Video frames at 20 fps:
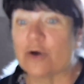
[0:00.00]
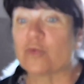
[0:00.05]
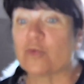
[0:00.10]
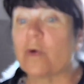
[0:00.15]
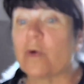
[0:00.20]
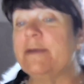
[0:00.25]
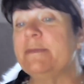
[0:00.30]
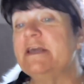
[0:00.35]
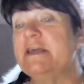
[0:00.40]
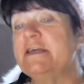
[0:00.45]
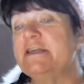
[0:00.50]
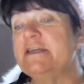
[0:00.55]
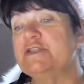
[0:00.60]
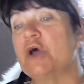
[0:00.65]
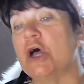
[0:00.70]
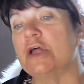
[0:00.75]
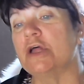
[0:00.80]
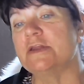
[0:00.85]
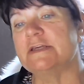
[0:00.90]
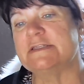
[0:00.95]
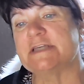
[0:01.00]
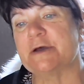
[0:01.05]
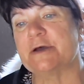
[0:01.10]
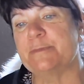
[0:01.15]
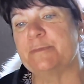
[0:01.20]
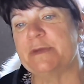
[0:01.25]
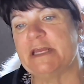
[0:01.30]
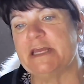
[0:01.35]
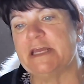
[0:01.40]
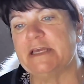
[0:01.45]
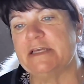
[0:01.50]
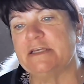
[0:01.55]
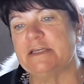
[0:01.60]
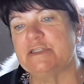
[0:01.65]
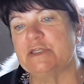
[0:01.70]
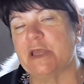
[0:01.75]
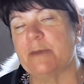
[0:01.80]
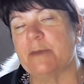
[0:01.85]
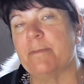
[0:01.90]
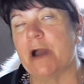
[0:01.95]
Right, because all of these
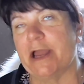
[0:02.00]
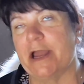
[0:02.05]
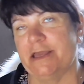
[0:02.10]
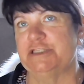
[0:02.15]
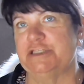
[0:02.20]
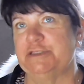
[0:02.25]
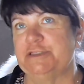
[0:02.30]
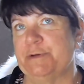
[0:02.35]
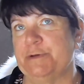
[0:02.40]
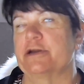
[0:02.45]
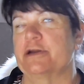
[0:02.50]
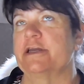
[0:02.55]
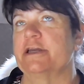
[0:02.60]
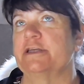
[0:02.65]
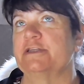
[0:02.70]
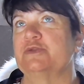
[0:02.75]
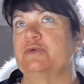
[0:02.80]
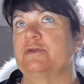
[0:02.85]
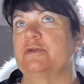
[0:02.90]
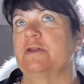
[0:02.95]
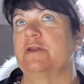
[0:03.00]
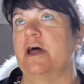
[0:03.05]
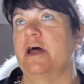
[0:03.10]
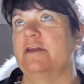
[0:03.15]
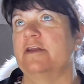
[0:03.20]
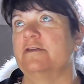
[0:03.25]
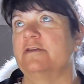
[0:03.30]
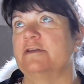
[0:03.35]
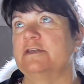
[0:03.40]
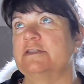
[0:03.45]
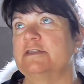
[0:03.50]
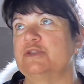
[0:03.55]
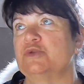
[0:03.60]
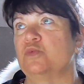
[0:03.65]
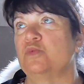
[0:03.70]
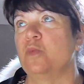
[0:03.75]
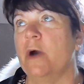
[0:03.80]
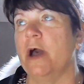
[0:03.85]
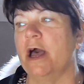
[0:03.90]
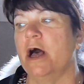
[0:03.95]
companies my experience with a lot of this as
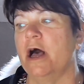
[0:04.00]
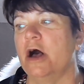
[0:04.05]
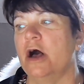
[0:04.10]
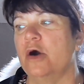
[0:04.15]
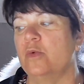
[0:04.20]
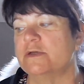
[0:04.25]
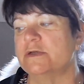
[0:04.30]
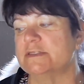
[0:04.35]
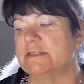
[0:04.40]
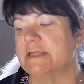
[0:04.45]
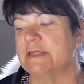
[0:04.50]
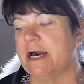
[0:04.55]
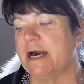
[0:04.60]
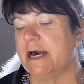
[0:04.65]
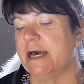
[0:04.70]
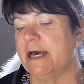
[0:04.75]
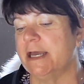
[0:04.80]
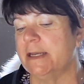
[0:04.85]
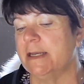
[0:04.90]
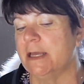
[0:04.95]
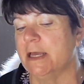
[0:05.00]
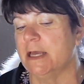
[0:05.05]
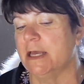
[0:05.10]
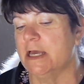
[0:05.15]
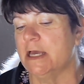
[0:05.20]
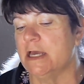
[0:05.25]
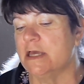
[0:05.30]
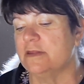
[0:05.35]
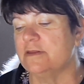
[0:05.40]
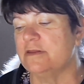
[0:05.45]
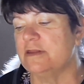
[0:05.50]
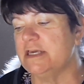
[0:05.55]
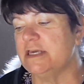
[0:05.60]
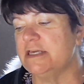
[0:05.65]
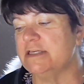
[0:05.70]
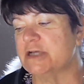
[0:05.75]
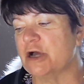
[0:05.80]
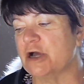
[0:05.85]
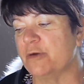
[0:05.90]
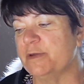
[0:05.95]
well was that
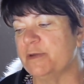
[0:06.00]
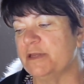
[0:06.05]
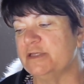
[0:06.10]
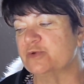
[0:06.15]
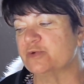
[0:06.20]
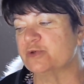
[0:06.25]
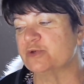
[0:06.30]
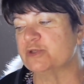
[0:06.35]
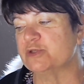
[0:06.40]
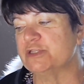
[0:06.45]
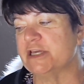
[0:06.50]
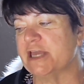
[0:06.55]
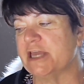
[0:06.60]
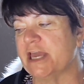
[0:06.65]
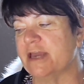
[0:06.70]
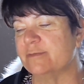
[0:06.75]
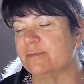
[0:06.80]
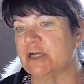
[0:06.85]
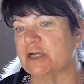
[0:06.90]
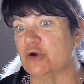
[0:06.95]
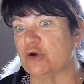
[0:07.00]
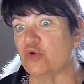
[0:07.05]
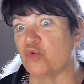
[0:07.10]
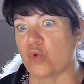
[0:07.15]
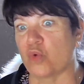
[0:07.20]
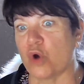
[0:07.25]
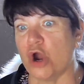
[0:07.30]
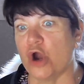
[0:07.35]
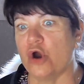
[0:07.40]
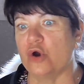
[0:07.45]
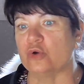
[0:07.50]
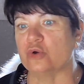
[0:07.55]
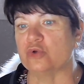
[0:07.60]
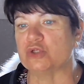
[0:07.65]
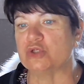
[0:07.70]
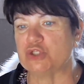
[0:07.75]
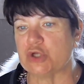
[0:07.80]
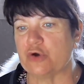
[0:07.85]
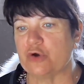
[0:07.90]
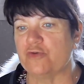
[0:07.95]
these companies were seeing Amazon grow
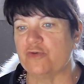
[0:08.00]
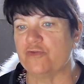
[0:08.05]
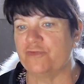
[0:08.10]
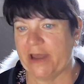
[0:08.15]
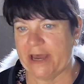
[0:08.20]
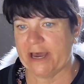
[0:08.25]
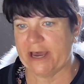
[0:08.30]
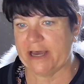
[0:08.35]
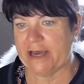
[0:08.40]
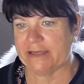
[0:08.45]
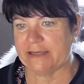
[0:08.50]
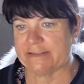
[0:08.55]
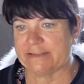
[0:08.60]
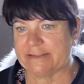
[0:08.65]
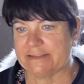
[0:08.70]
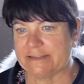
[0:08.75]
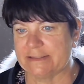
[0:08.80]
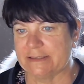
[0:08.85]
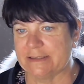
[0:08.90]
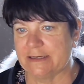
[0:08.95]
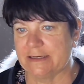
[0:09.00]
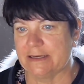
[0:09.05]
so fast,